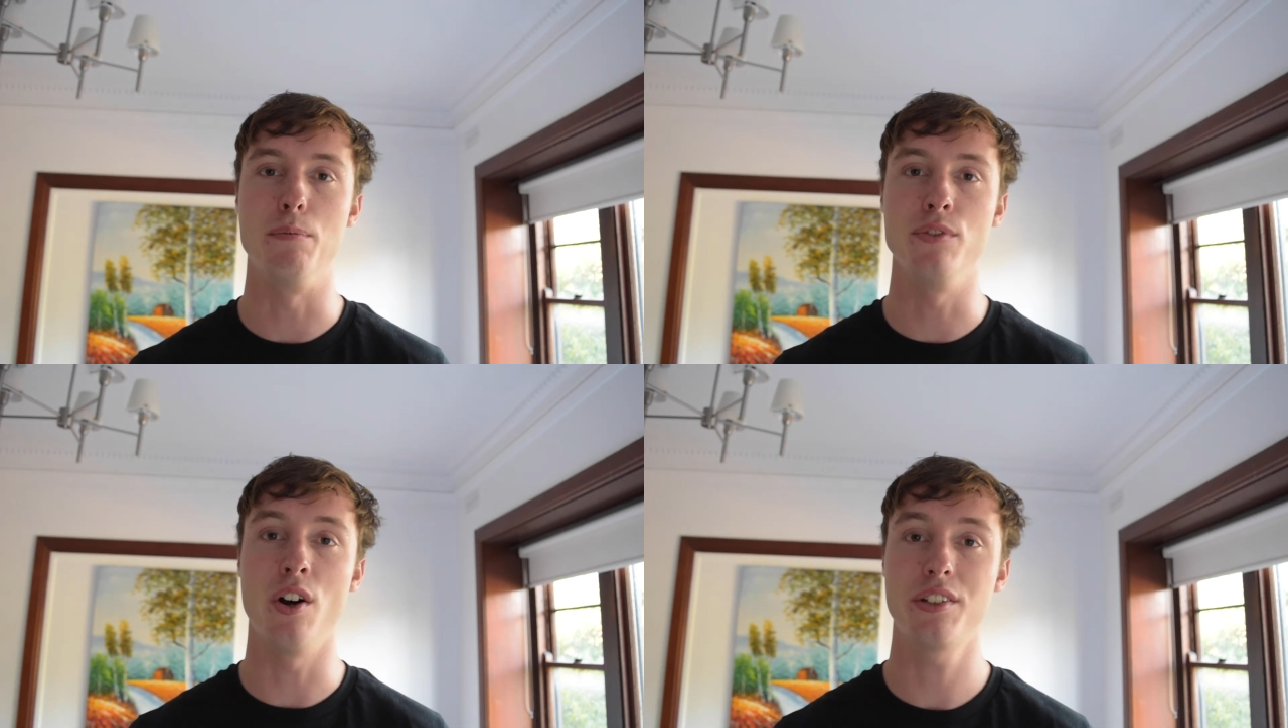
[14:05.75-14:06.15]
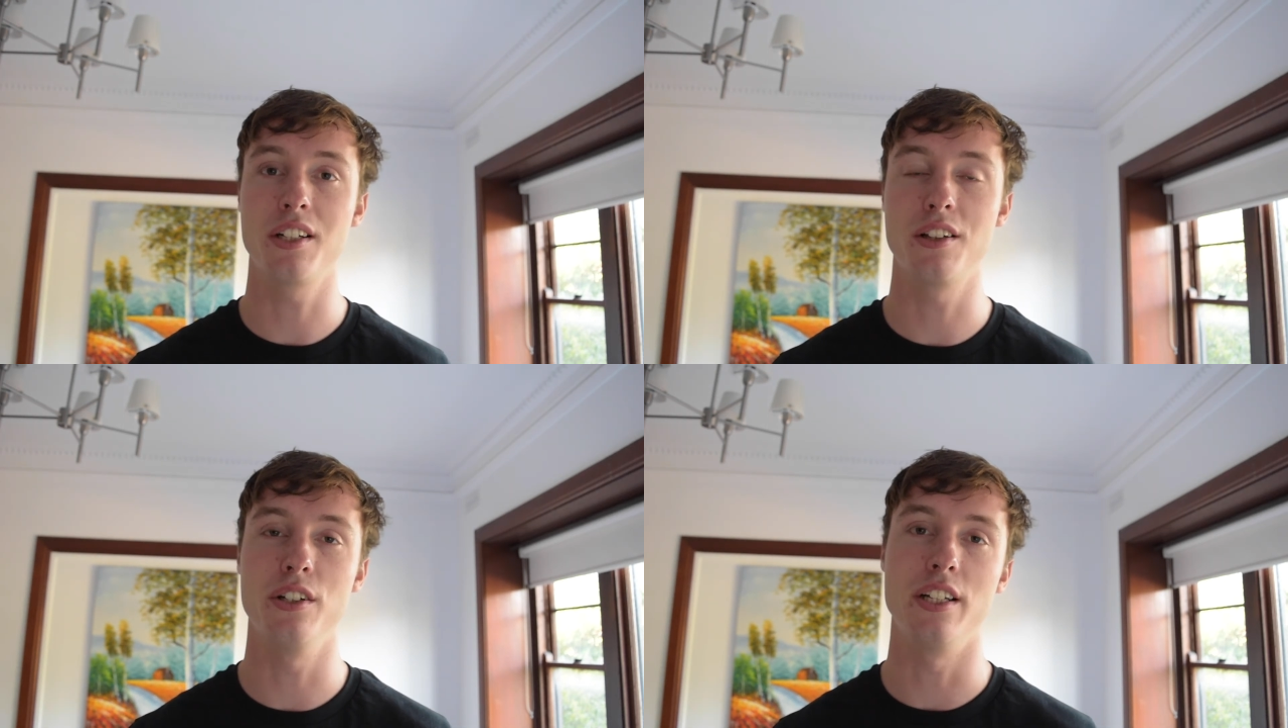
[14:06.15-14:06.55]
not
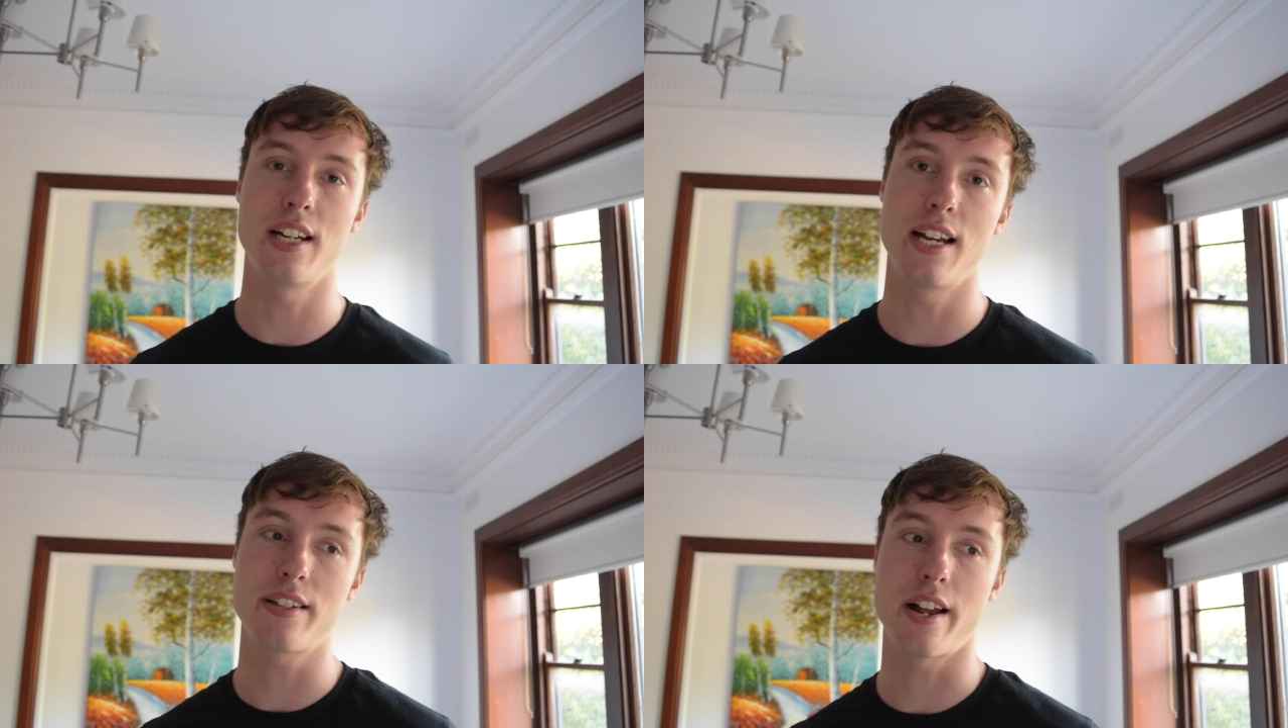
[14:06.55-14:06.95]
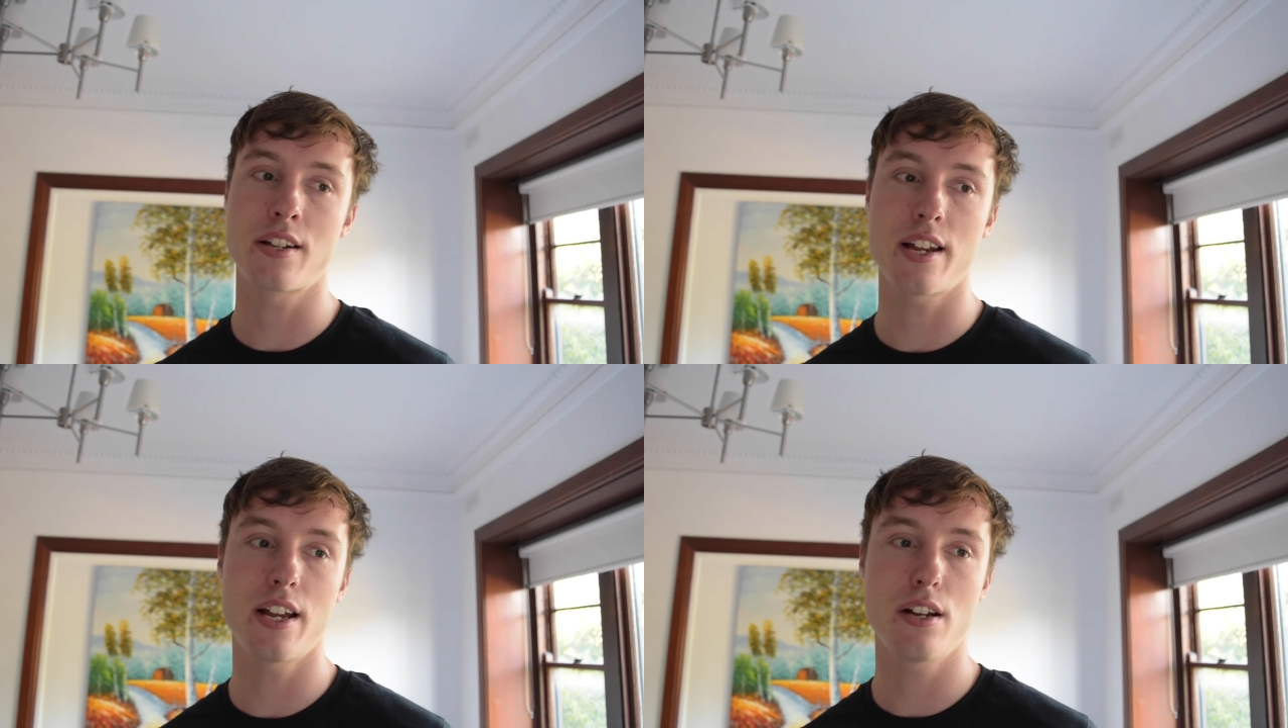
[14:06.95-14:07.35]
including
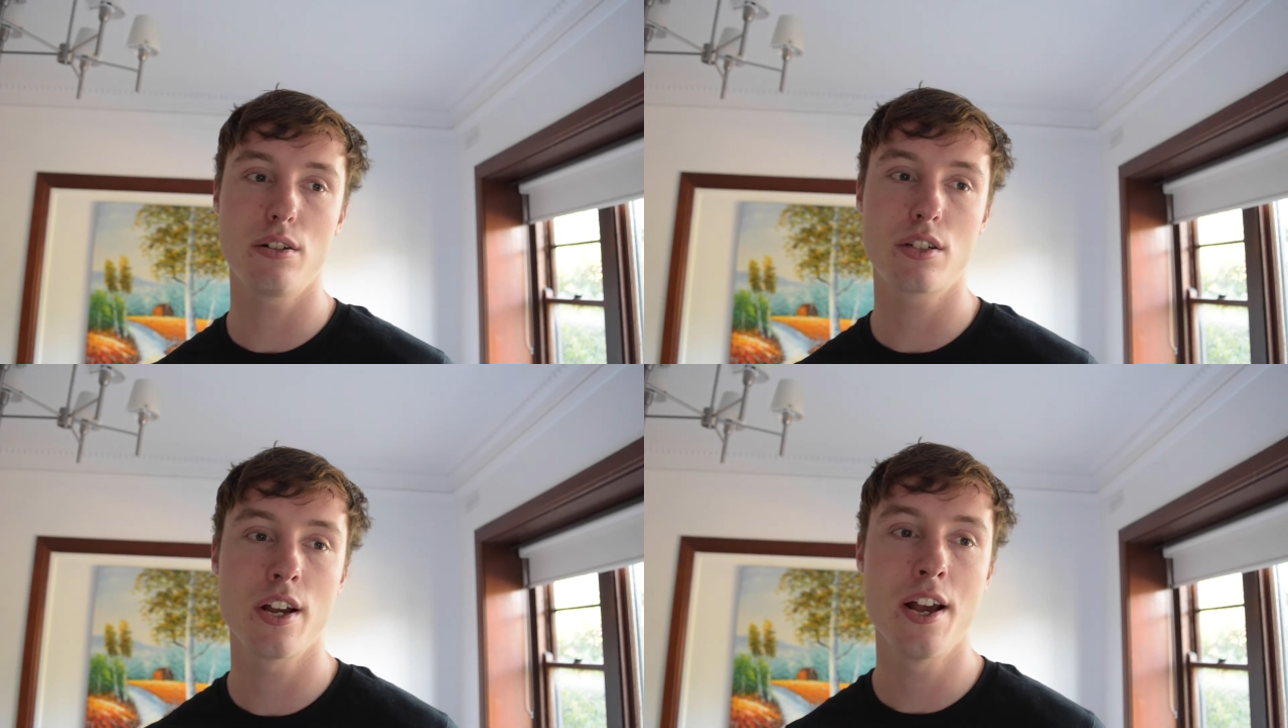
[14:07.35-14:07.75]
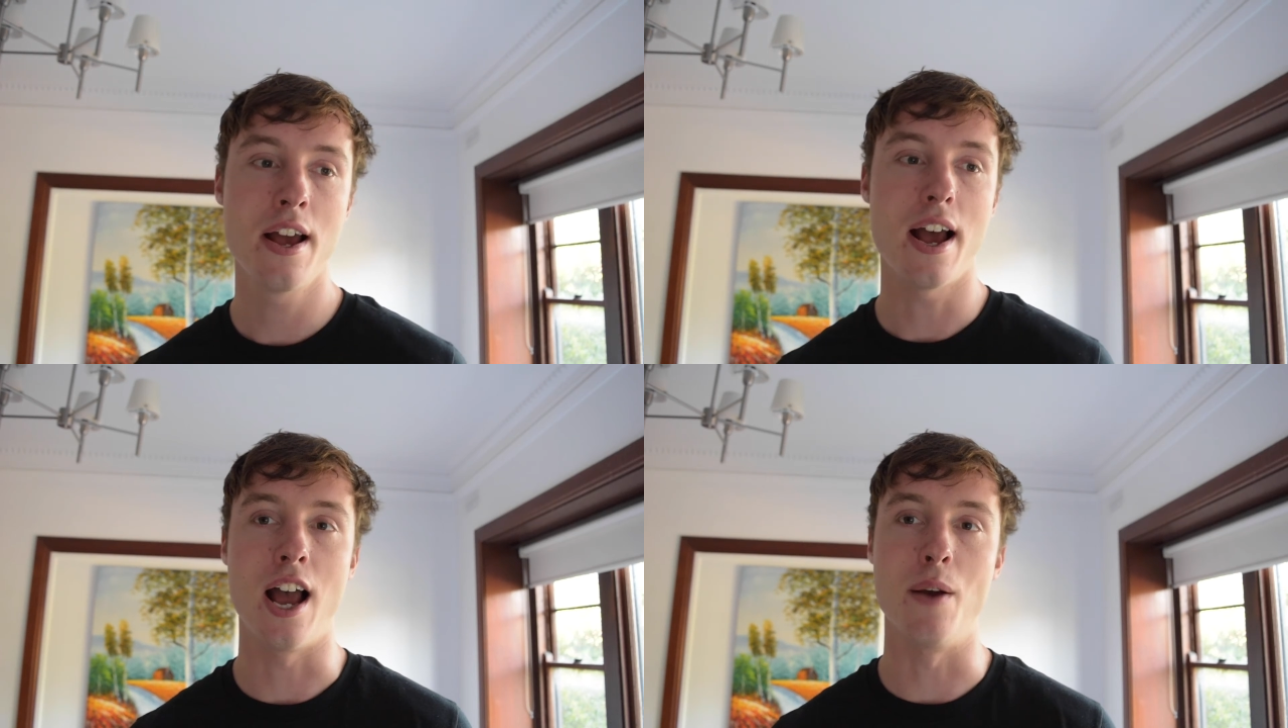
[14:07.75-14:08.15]
SSLs,
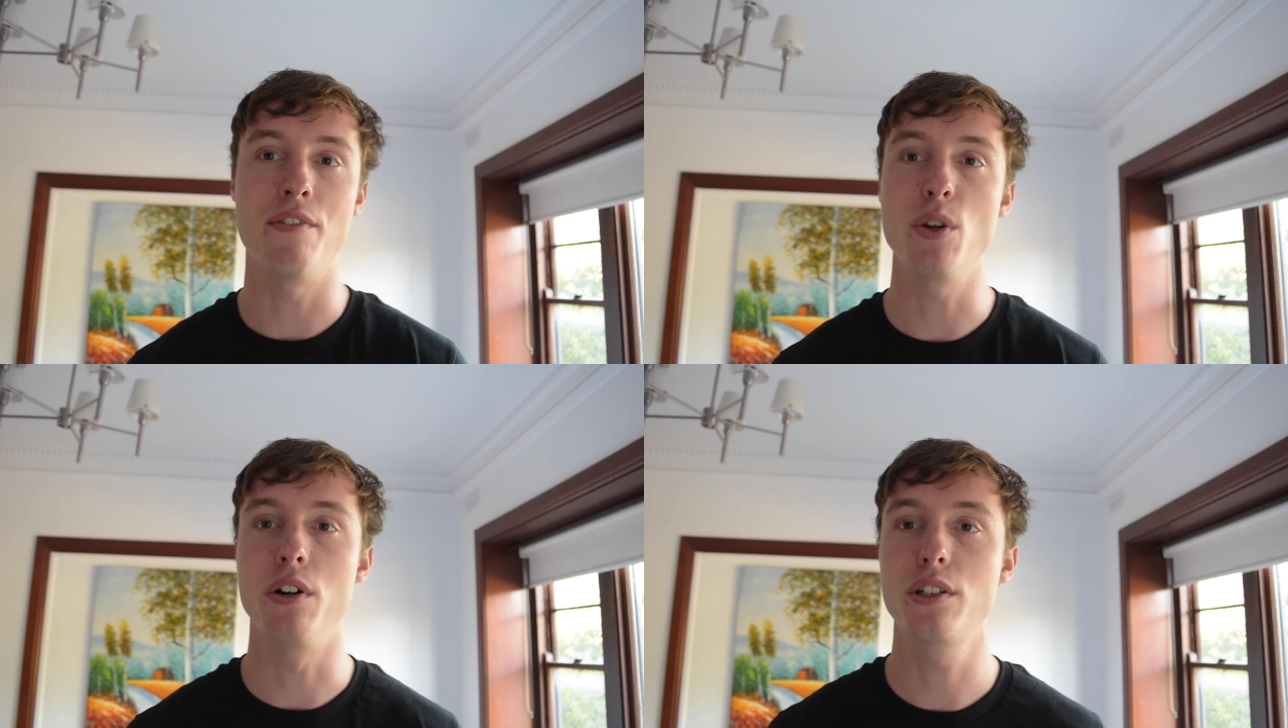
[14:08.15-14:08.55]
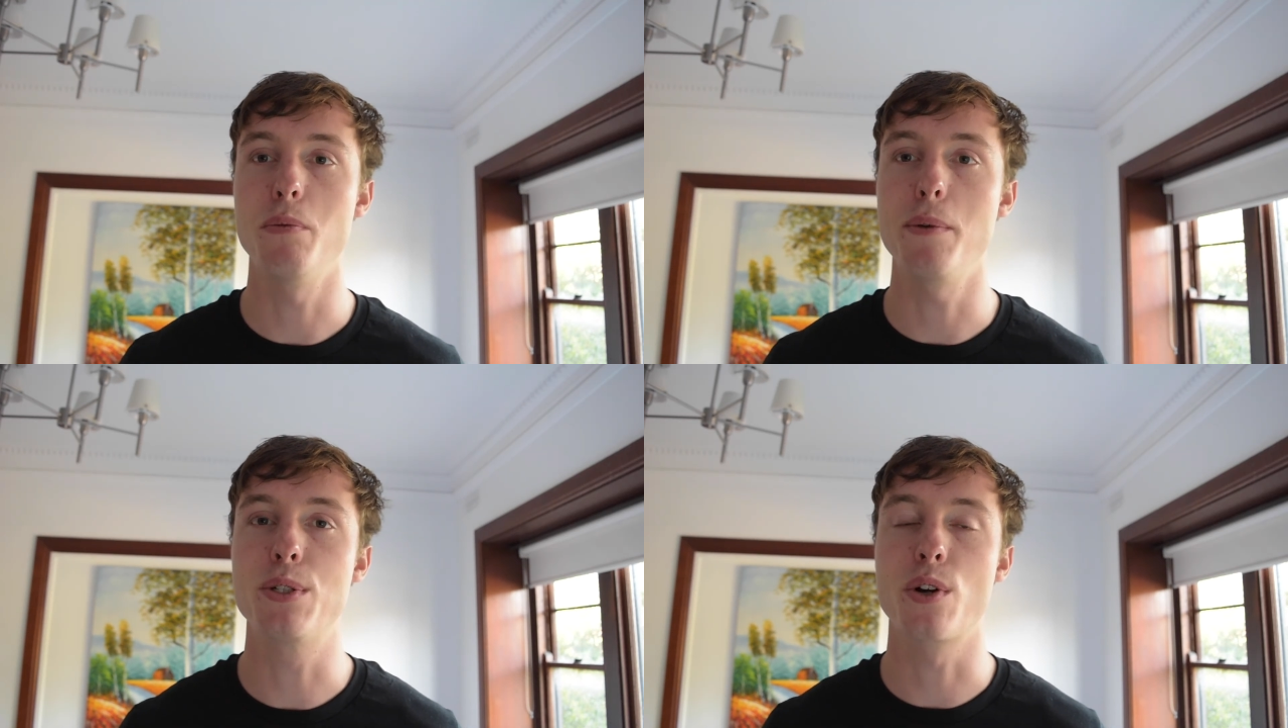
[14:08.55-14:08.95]
if you want to
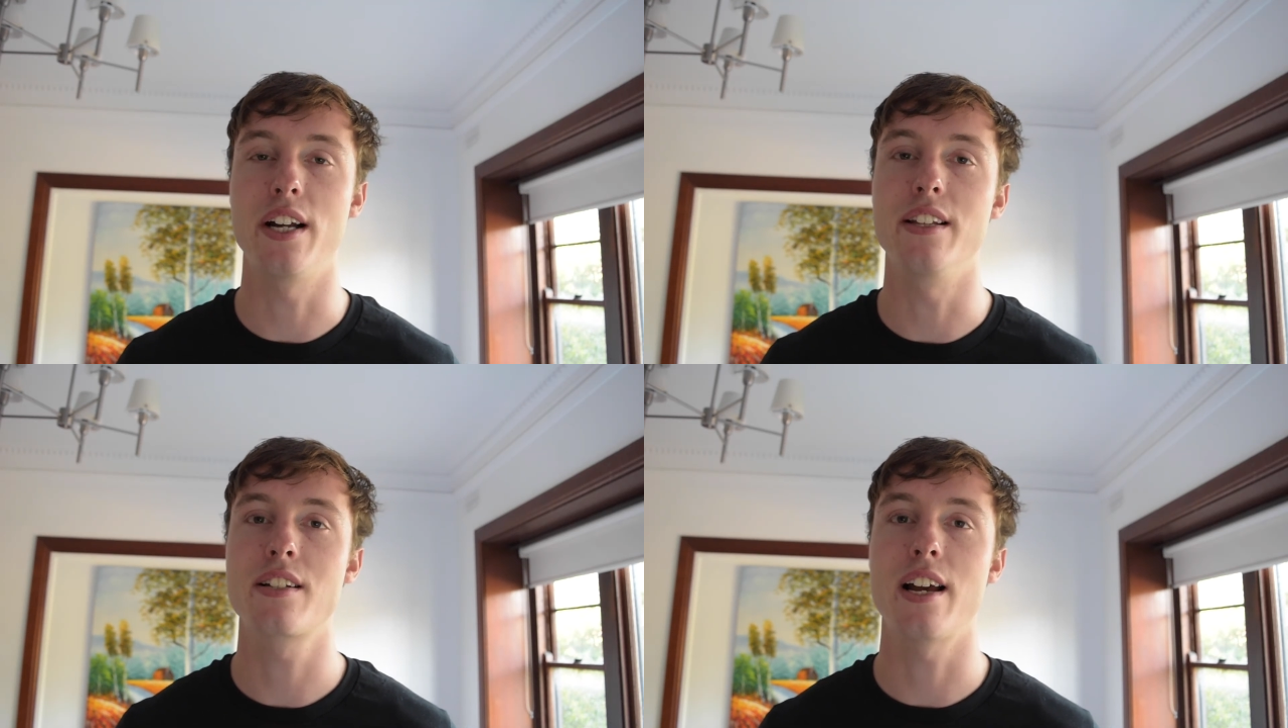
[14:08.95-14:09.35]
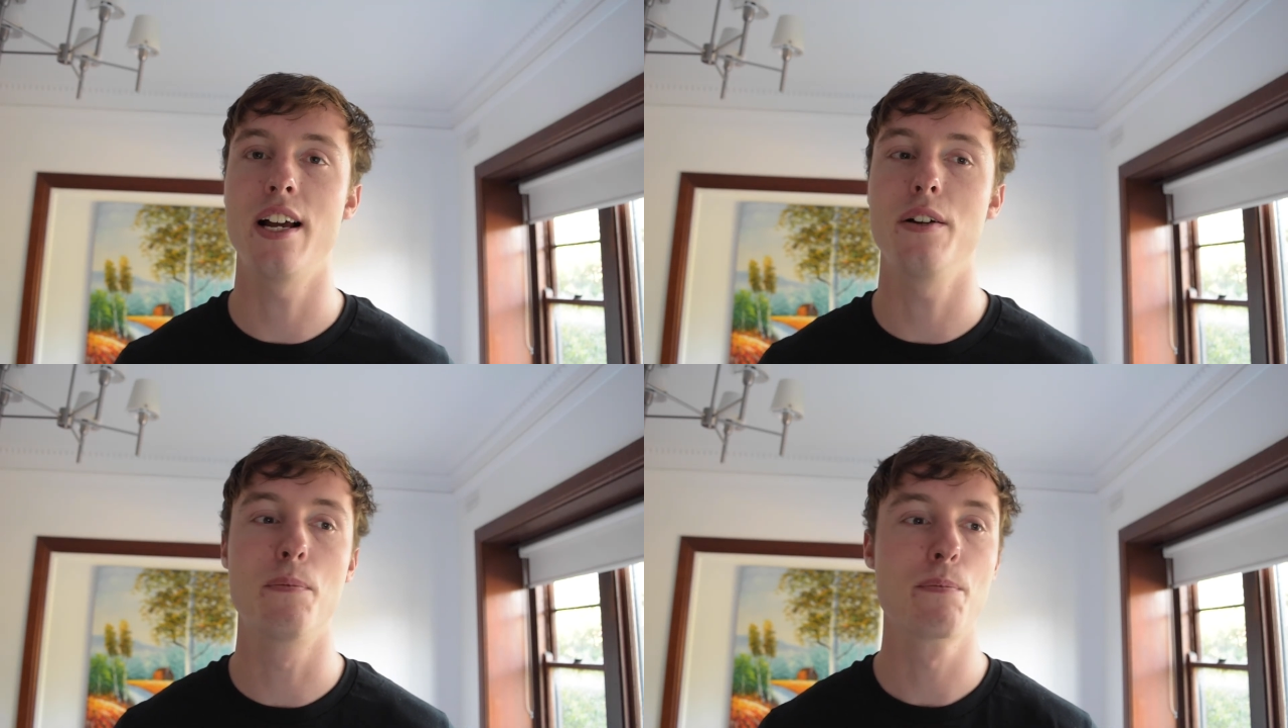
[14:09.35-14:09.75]
maybe try this
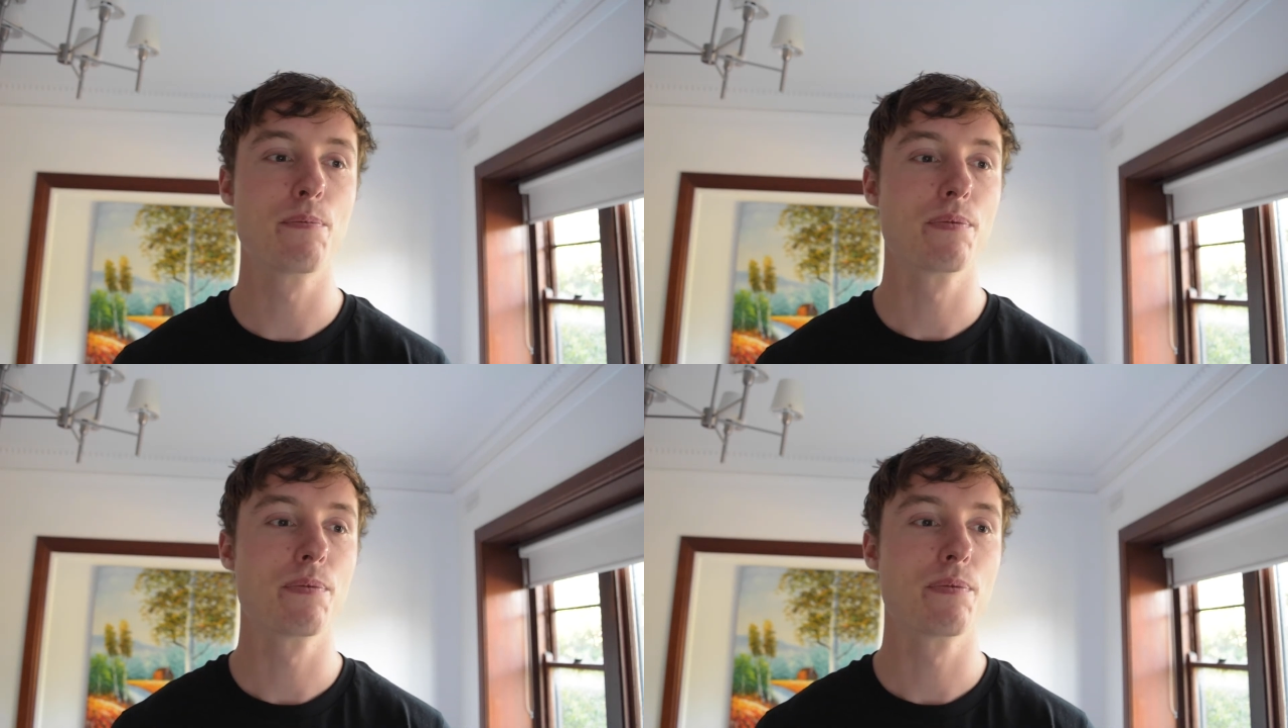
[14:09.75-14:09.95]
out.